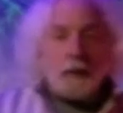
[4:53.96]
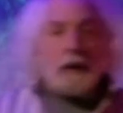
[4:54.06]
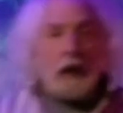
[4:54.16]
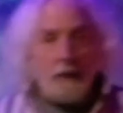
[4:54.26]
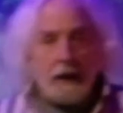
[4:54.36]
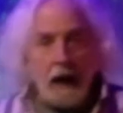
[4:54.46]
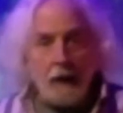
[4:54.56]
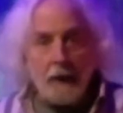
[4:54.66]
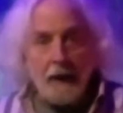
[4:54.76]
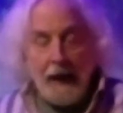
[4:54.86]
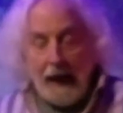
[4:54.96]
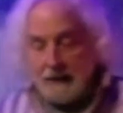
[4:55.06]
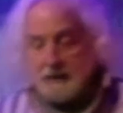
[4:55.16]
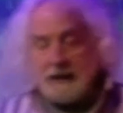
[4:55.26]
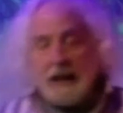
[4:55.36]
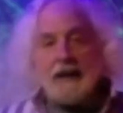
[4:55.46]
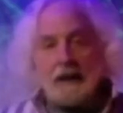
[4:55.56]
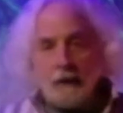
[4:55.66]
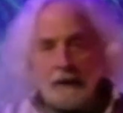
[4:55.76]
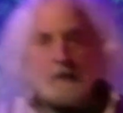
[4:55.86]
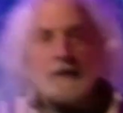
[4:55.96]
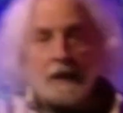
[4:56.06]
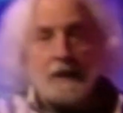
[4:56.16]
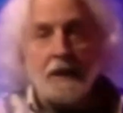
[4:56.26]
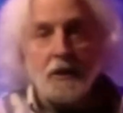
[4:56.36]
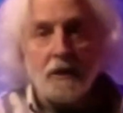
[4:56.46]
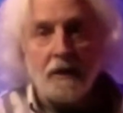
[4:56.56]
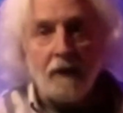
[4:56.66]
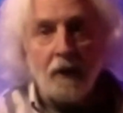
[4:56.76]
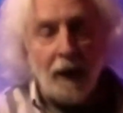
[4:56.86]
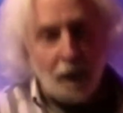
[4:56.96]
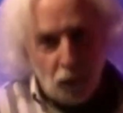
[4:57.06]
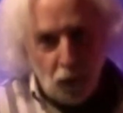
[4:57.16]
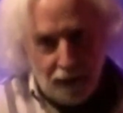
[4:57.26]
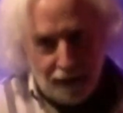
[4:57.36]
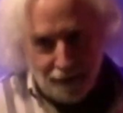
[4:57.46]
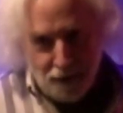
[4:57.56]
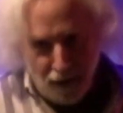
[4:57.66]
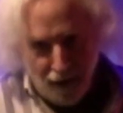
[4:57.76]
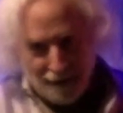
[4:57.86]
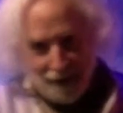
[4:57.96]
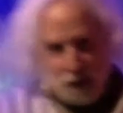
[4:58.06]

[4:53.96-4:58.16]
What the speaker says: coming up and standing within 6 inches of you and ruining the song that you're